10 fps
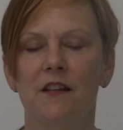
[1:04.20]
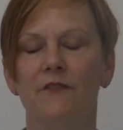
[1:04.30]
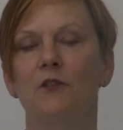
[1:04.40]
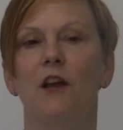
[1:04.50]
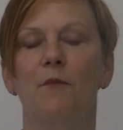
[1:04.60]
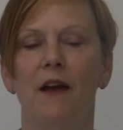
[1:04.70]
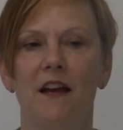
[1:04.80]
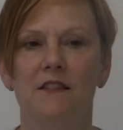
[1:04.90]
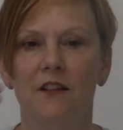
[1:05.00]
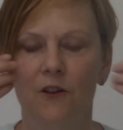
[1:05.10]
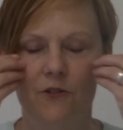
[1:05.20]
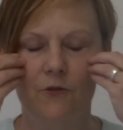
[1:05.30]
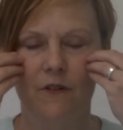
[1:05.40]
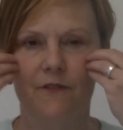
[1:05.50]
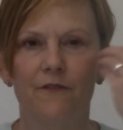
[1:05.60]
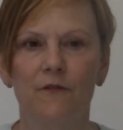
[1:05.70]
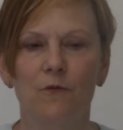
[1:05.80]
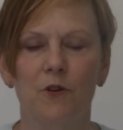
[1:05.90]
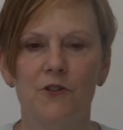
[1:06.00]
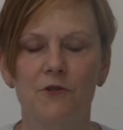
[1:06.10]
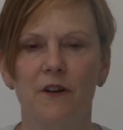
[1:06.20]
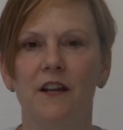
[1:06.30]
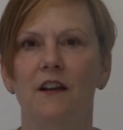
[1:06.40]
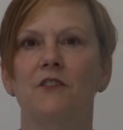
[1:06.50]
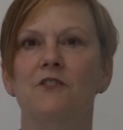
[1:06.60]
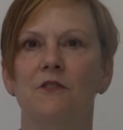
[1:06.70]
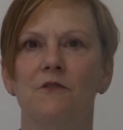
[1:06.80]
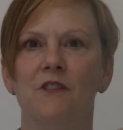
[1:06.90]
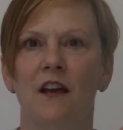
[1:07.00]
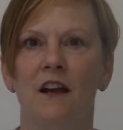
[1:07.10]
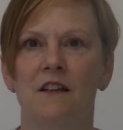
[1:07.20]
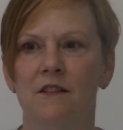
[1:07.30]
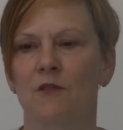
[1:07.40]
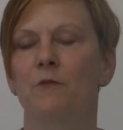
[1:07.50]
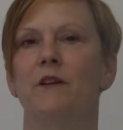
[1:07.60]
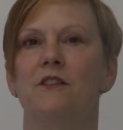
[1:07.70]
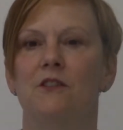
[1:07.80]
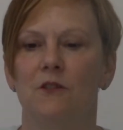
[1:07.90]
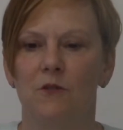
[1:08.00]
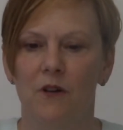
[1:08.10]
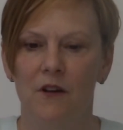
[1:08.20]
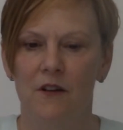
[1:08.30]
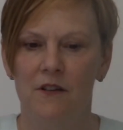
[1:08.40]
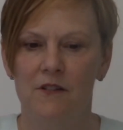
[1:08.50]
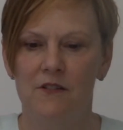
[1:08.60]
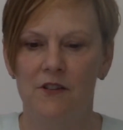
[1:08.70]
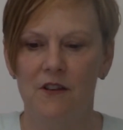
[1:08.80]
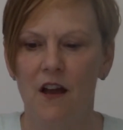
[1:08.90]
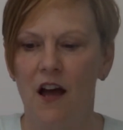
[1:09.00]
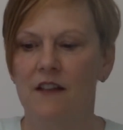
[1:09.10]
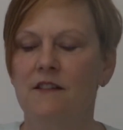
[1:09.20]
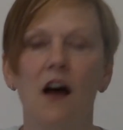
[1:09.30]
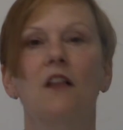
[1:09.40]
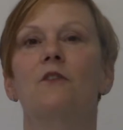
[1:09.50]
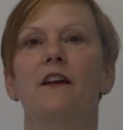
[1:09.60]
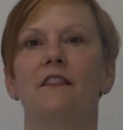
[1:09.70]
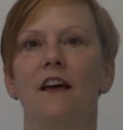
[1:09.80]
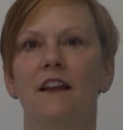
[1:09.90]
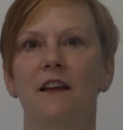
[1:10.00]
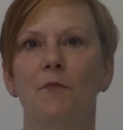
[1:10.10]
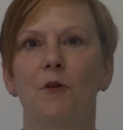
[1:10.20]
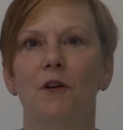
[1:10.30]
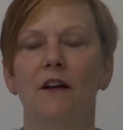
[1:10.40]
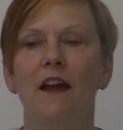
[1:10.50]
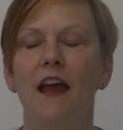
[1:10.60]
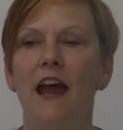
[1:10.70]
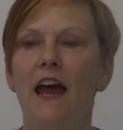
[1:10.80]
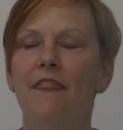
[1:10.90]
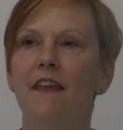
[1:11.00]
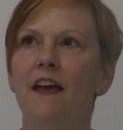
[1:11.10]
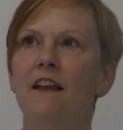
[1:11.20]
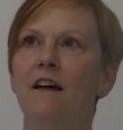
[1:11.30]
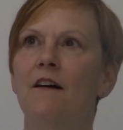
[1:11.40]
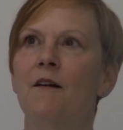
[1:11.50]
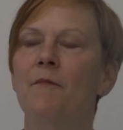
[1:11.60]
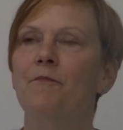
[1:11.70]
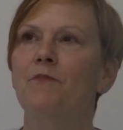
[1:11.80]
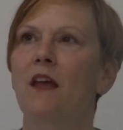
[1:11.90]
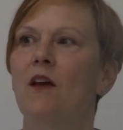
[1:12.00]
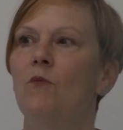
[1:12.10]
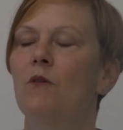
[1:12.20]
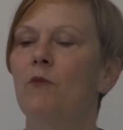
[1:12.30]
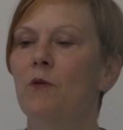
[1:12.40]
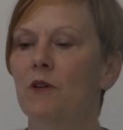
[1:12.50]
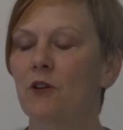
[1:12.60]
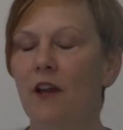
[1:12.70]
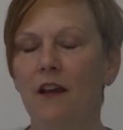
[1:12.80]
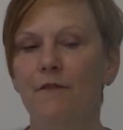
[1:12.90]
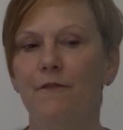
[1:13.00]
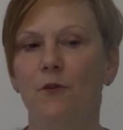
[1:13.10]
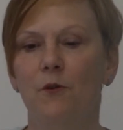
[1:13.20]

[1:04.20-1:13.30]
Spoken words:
of looking past it, we're training our students' eyes a little bit to not tolerate that anymore. And then when we were looking to